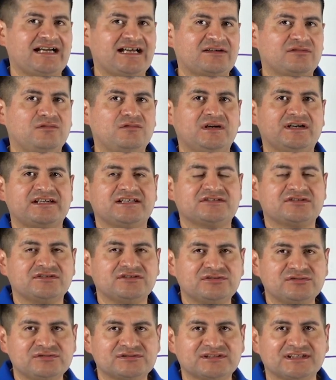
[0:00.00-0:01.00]
I don't want to
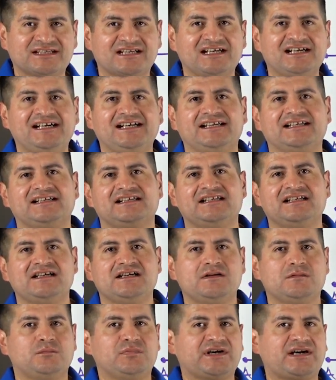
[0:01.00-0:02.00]
introduce a cut,
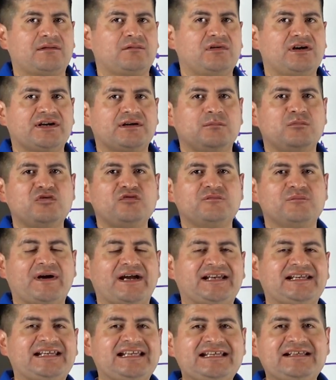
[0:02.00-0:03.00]
but I want to move
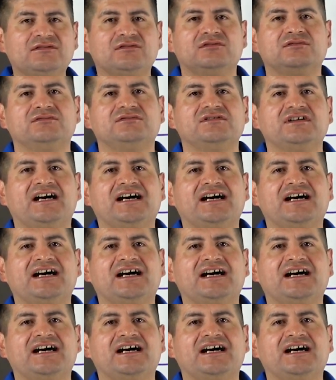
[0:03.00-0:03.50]
my needle